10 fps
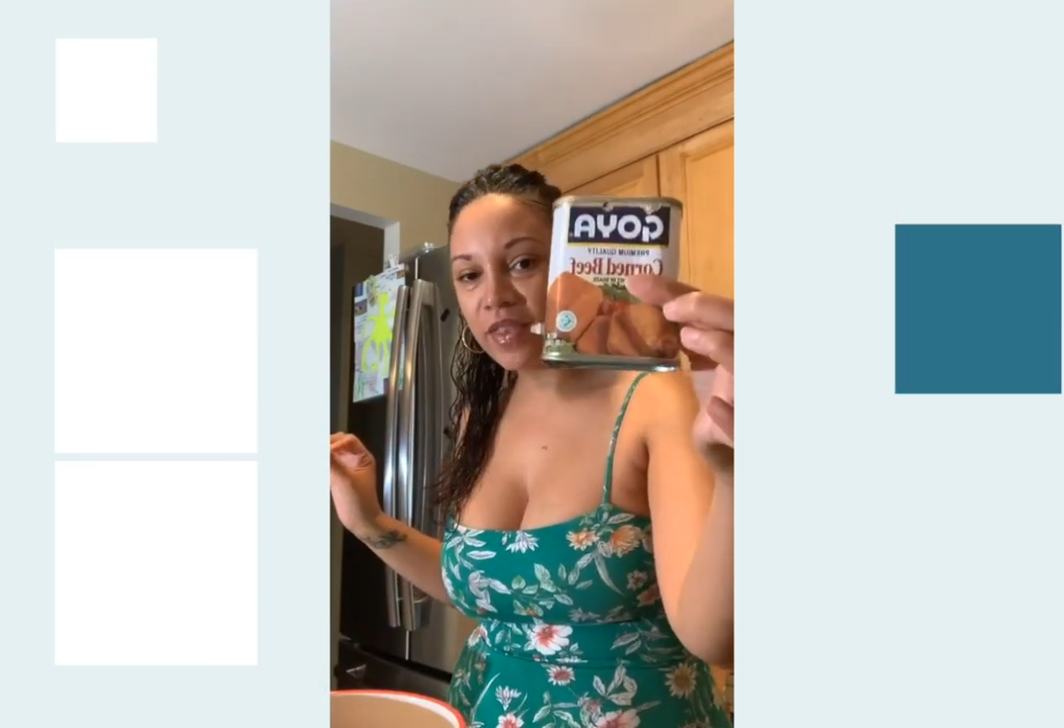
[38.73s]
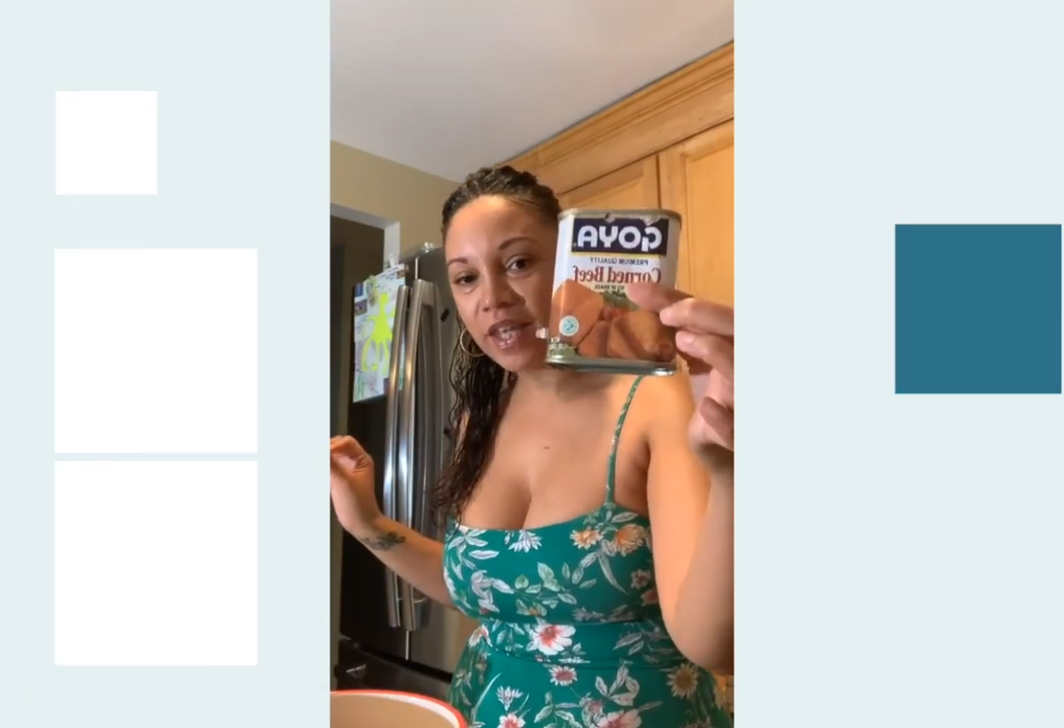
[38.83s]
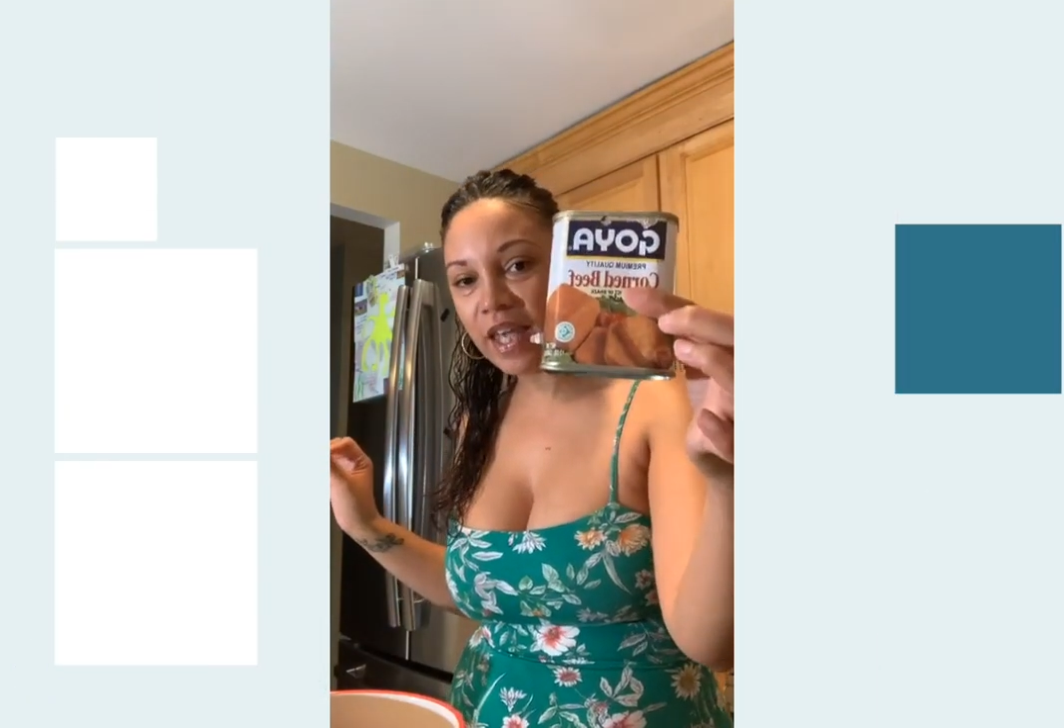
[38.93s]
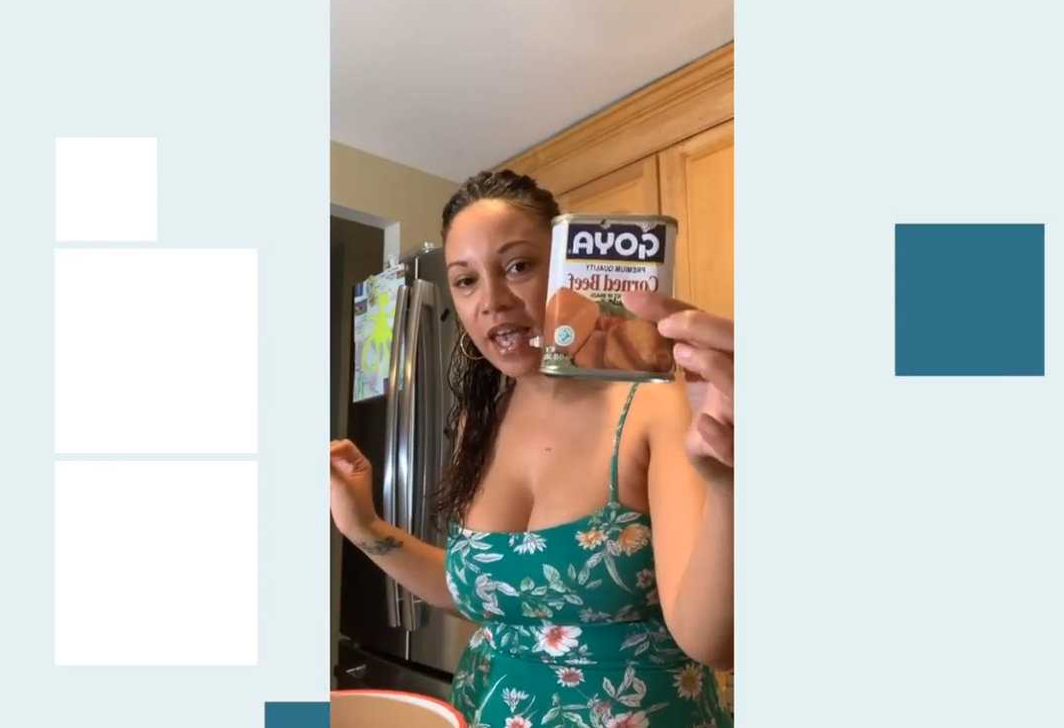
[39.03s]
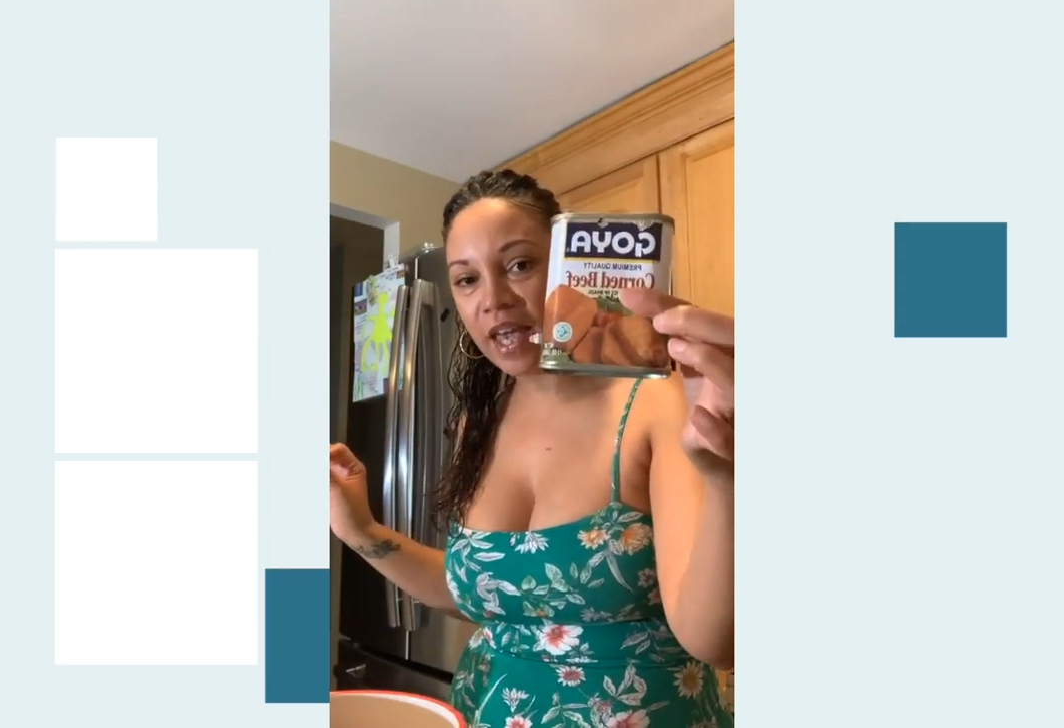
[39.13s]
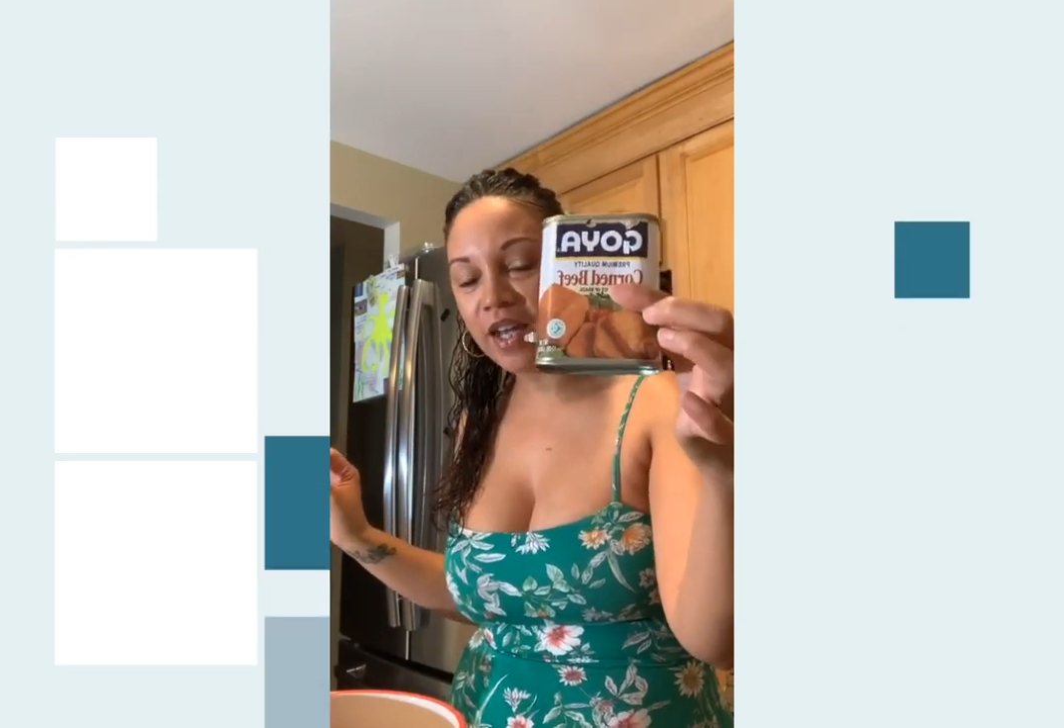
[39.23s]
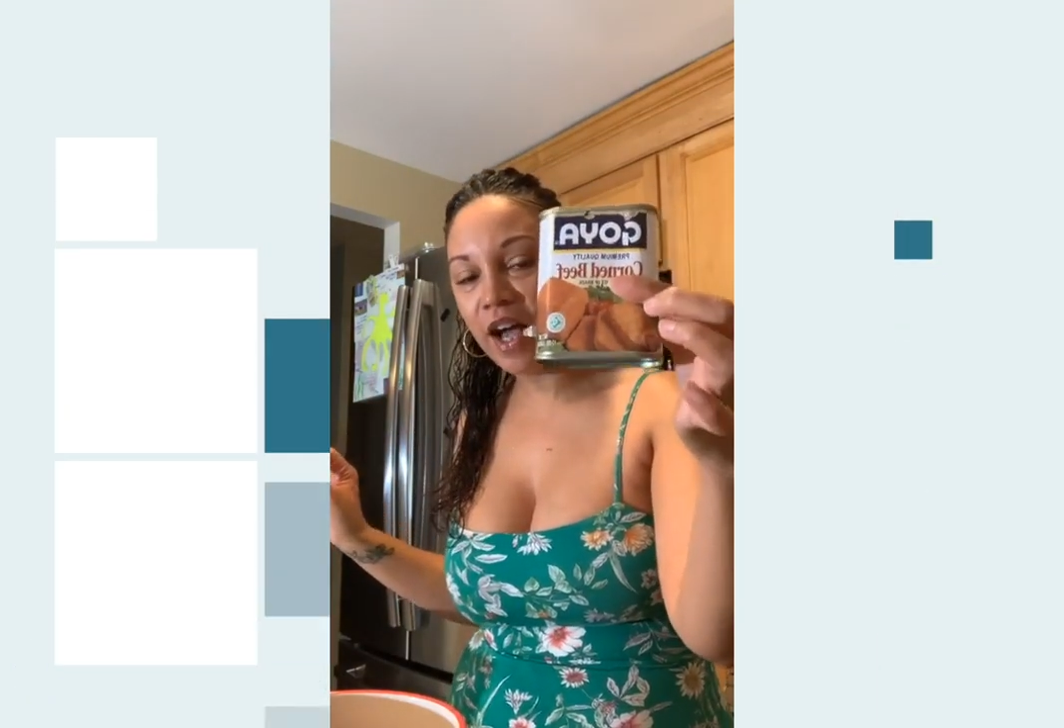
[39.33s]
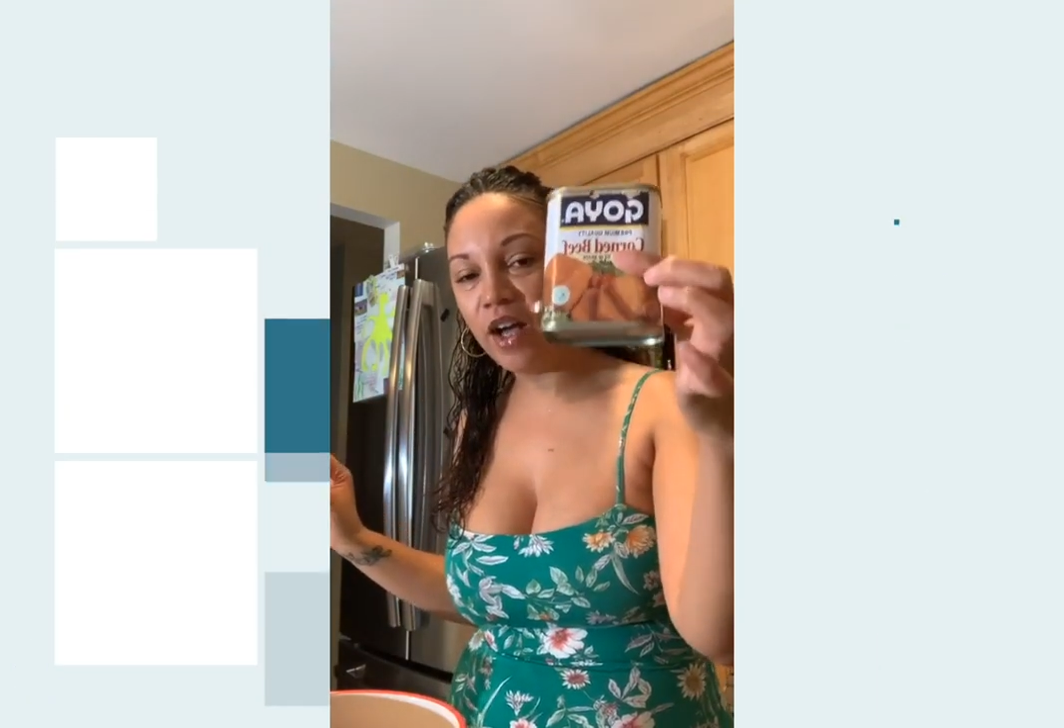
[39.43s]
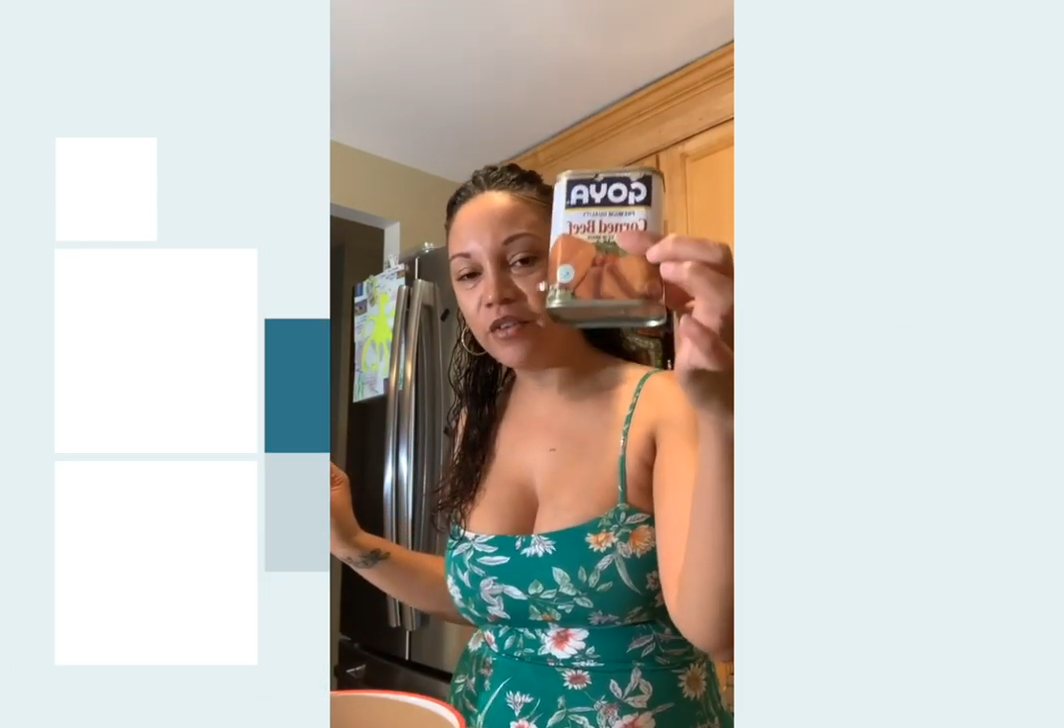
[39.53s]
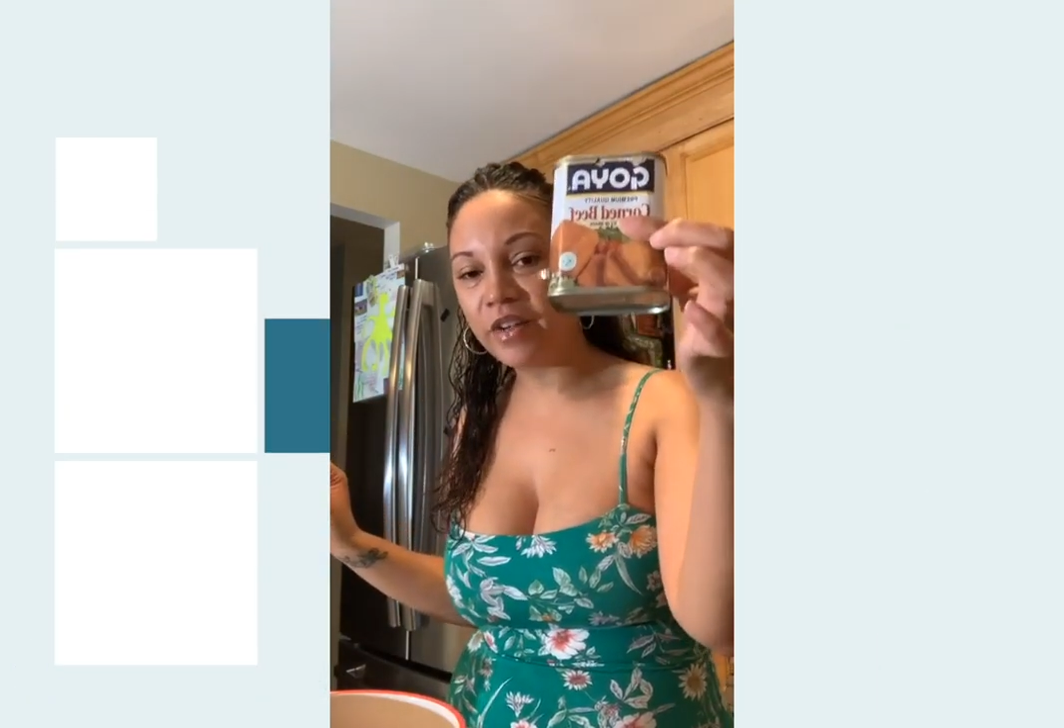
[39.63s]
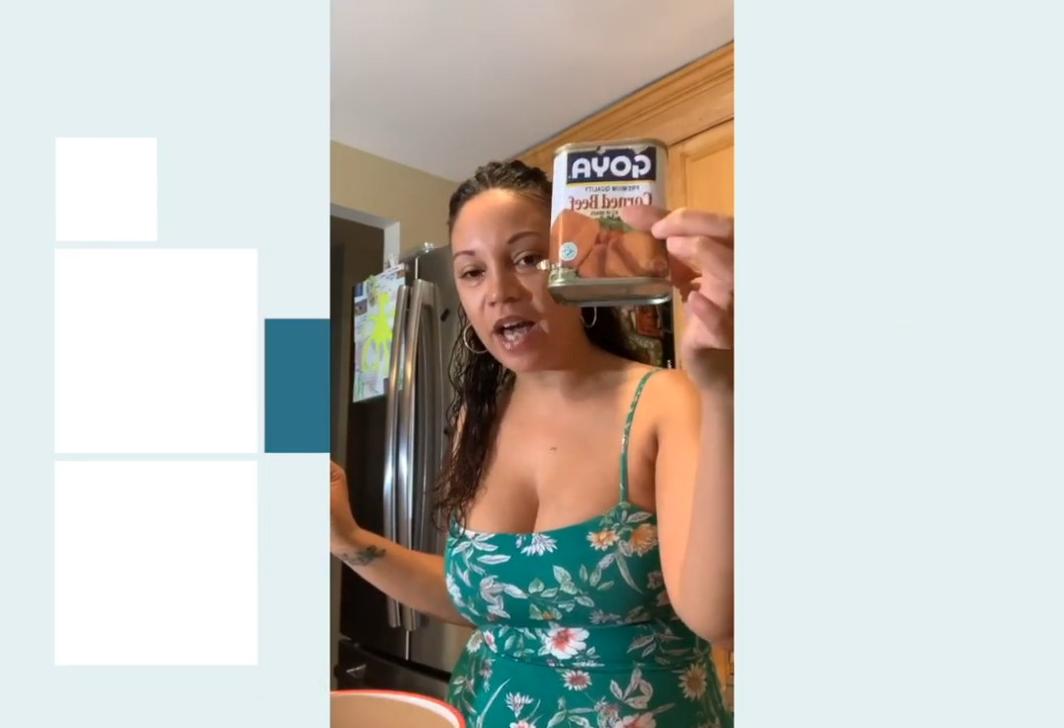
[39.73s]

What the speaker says: the can of